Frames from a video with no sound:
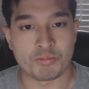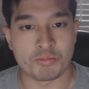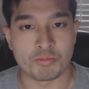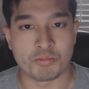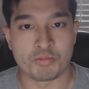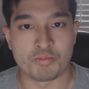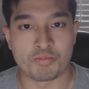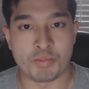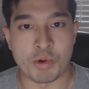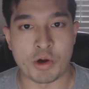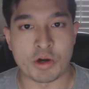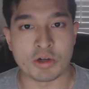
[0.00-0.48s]

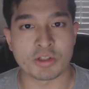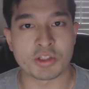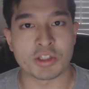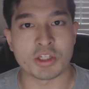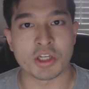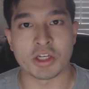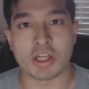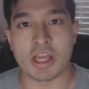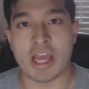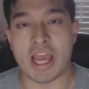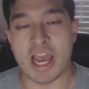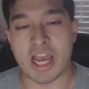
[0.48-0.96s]
burnt
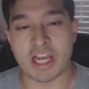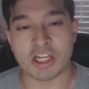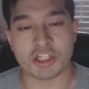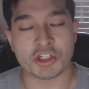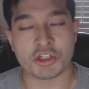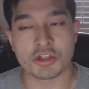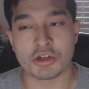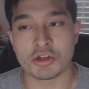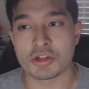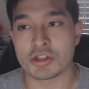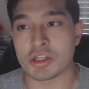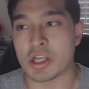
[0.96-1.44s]
to
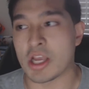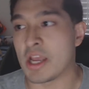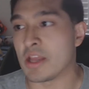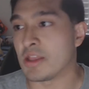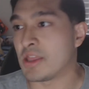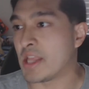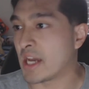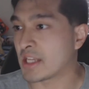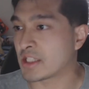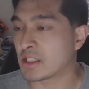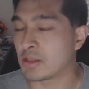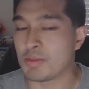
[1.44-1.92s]
ashes, and
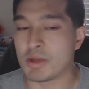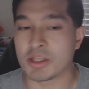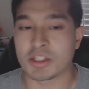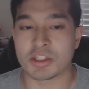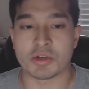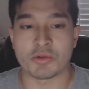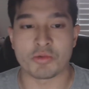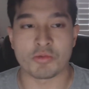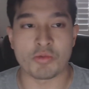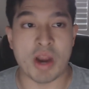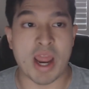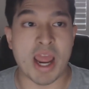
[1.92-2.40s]
not to
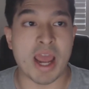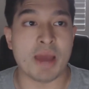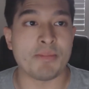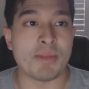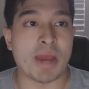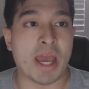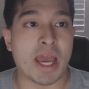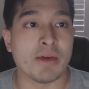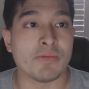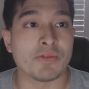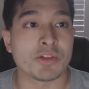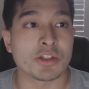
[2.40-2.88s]
mention Ram
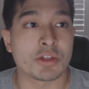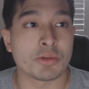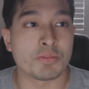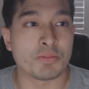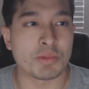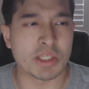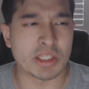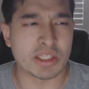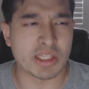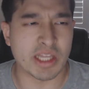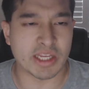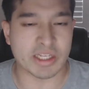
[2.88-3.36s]
having to
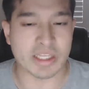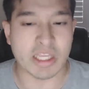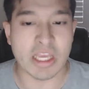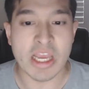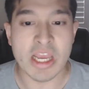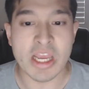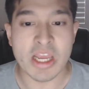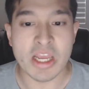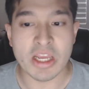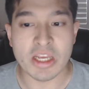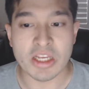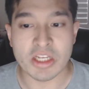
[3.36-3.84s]
be like
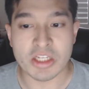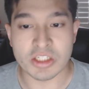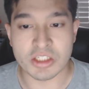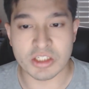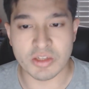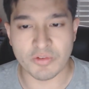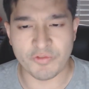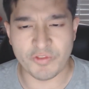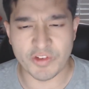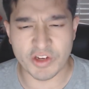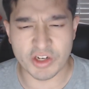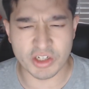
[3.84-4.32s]

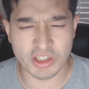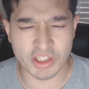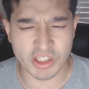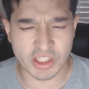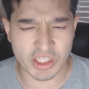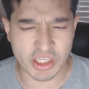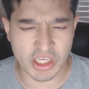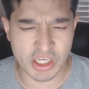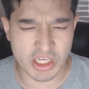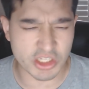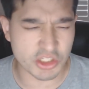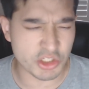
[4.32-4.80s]

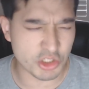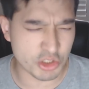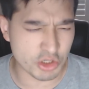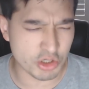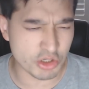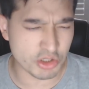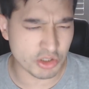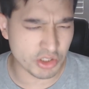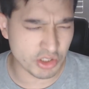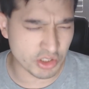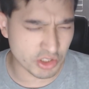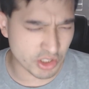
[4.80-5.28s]
severely
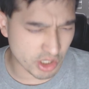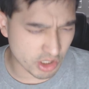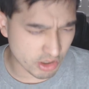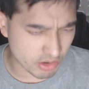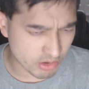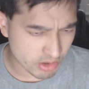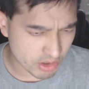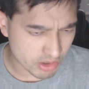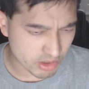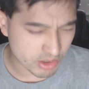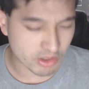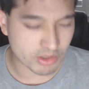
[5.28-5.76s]
injured, you
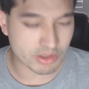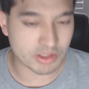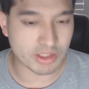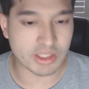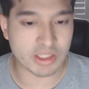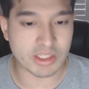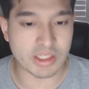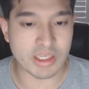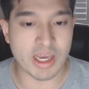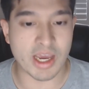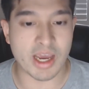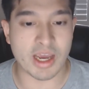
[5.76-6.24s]
know
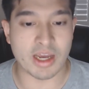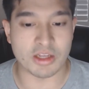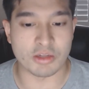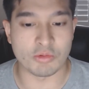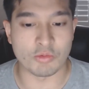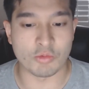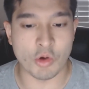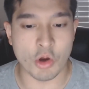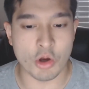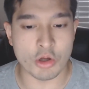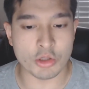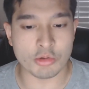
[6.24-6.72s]
yeah,
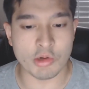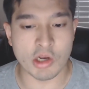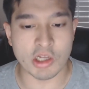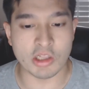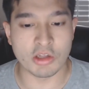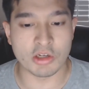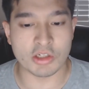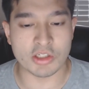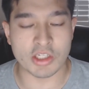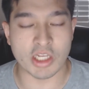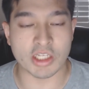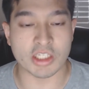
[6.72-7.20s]
Roswaal
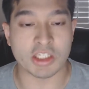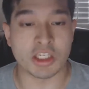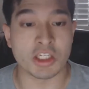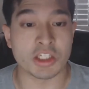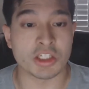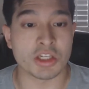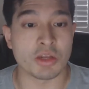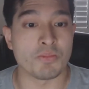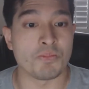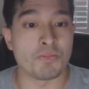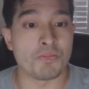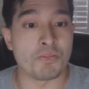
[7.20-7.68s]
looks like he's
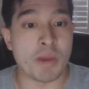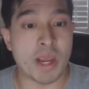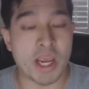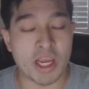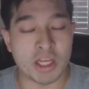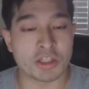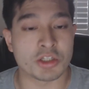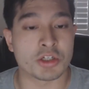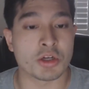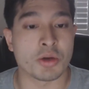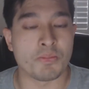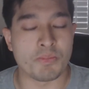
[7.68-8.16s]
in
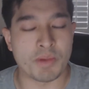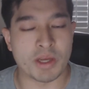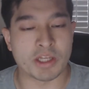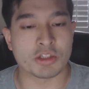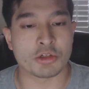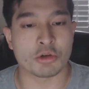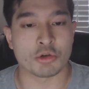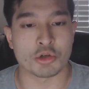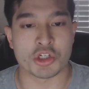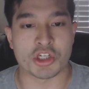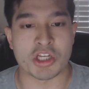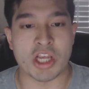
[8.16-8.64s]
major
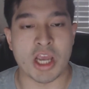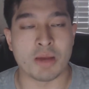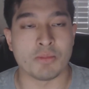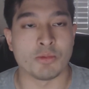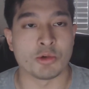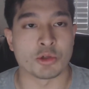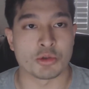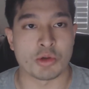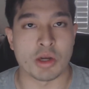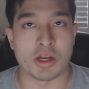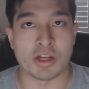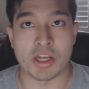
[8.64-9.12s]
mental
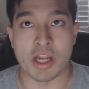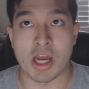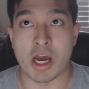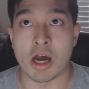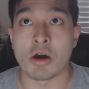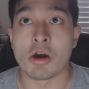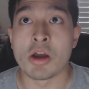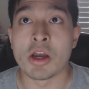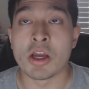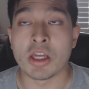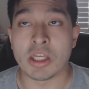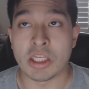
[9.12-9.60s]
shambles right
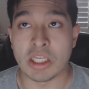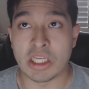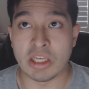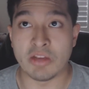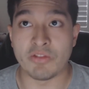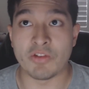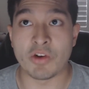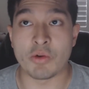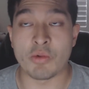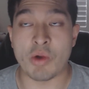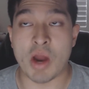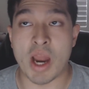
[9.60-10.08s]
now.
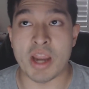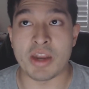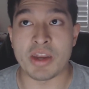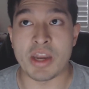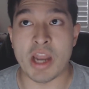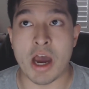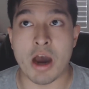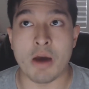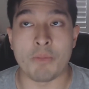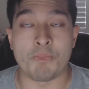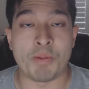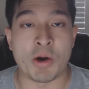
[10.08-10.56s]
Even right
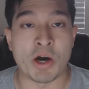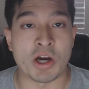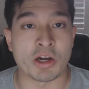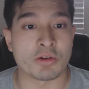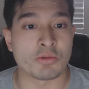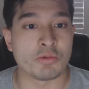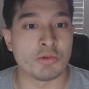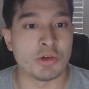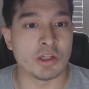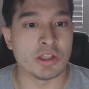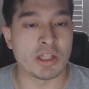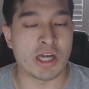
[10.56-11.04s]
now, Puck
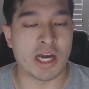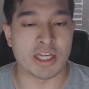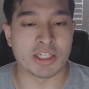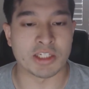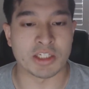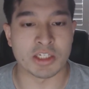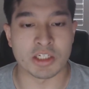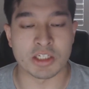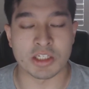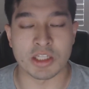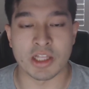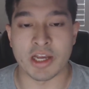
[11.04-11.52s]

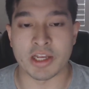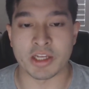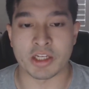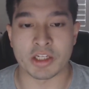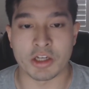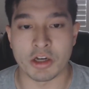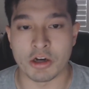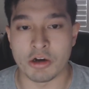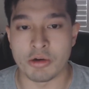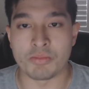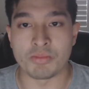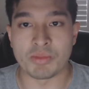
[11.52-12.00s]
realizes like
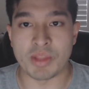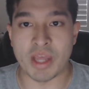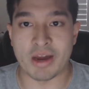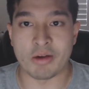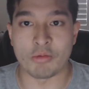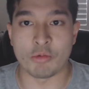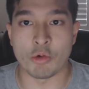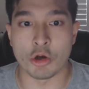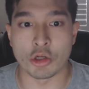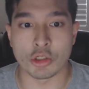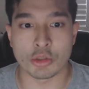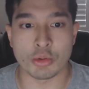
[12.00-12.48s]
um, that
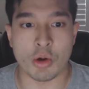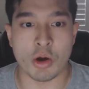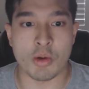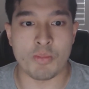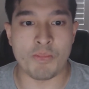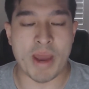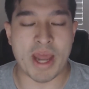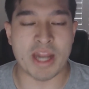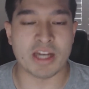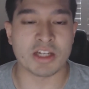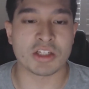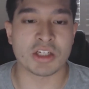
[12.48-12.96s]
Roswaal
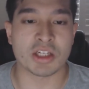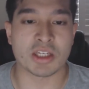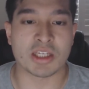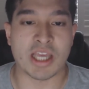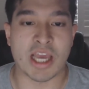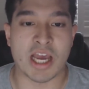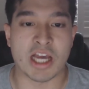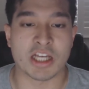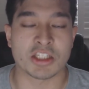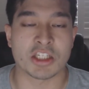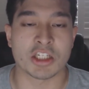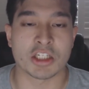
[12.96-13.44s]
managed to
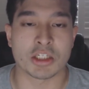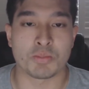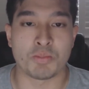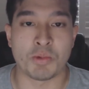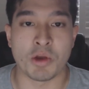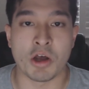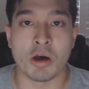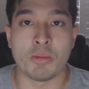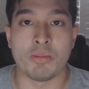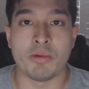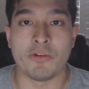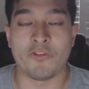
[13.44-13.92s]
cast a
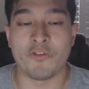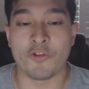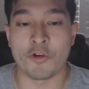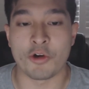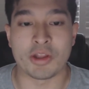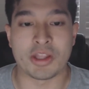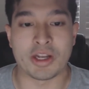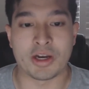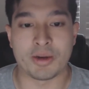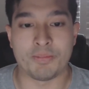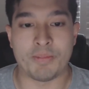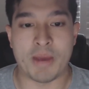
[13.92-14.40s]
spell before
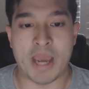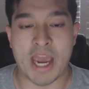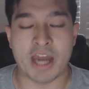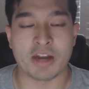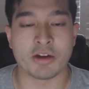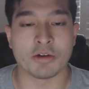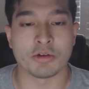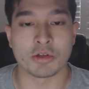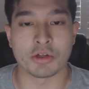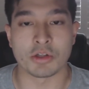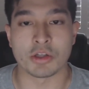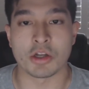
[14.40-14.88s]
their
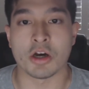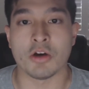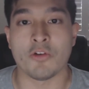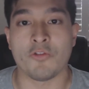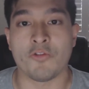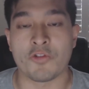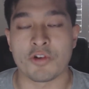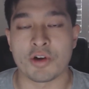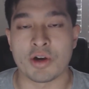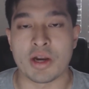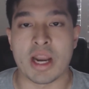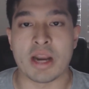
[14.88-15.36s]
battle, you know,
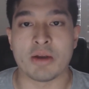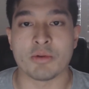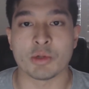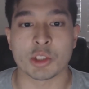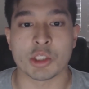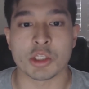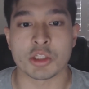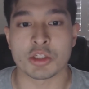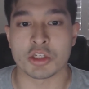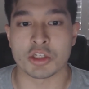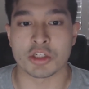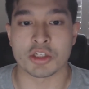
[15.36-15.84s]
for
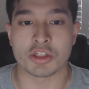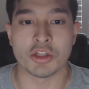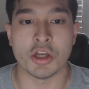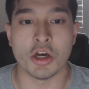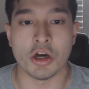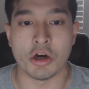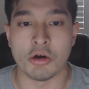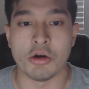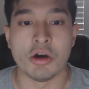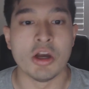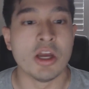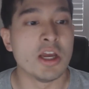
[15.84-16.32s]
everything to
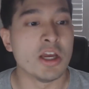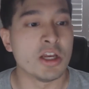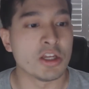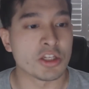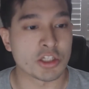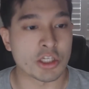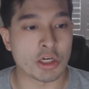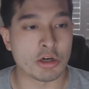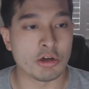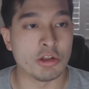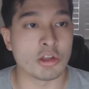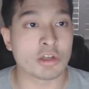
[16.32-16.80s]
snow.
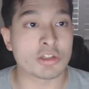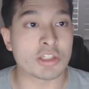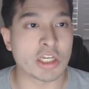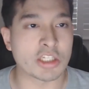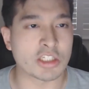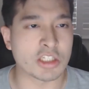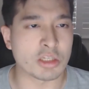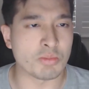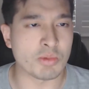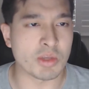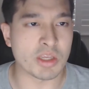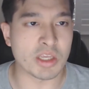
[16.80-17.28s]
So it looks like
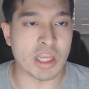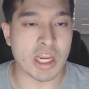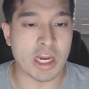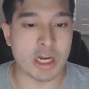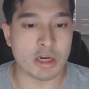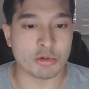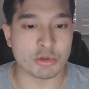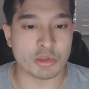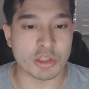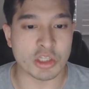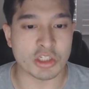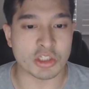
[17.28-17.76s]
to me
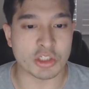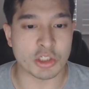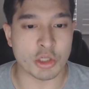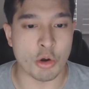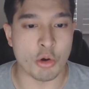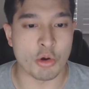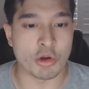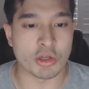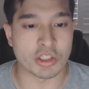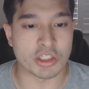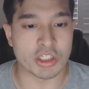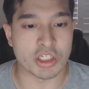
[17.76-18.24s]
everything's
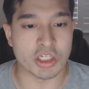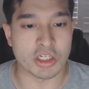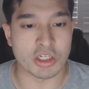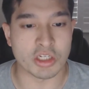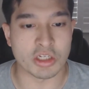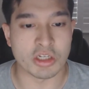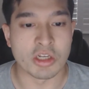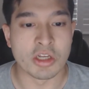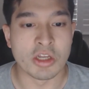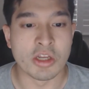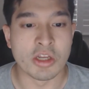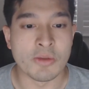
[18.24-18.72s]
going
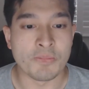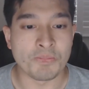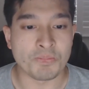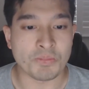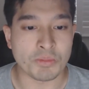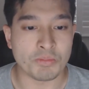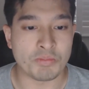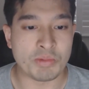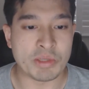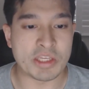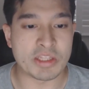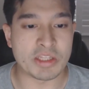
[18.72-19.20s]
to
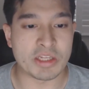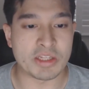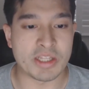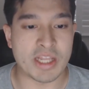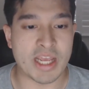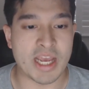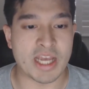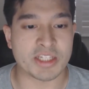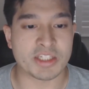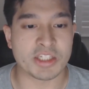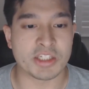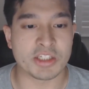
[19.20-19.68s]
be in a
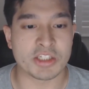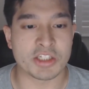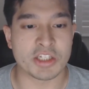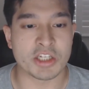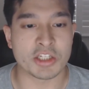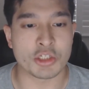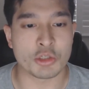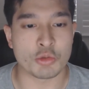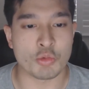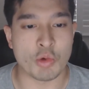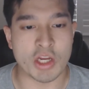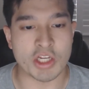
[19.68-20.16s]
nasty
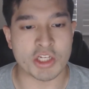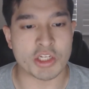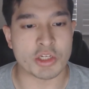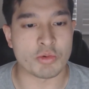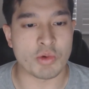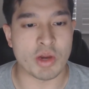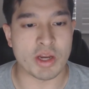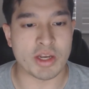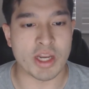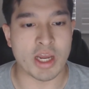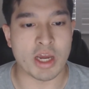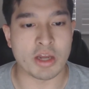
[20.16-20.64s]
situation
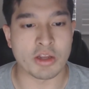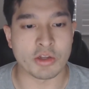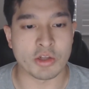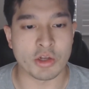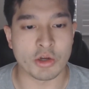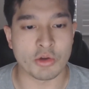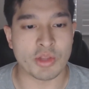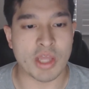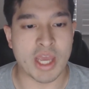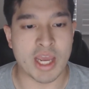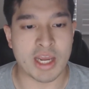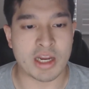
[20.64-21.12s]
right now, you
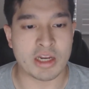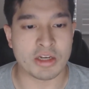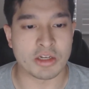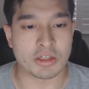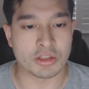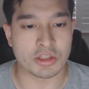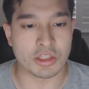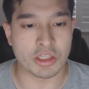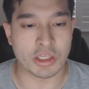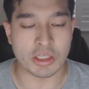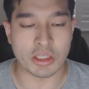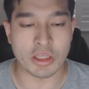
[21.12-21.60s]
know, that kind of
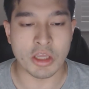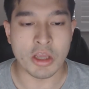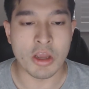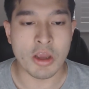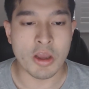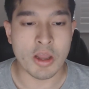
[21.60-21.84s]
thing.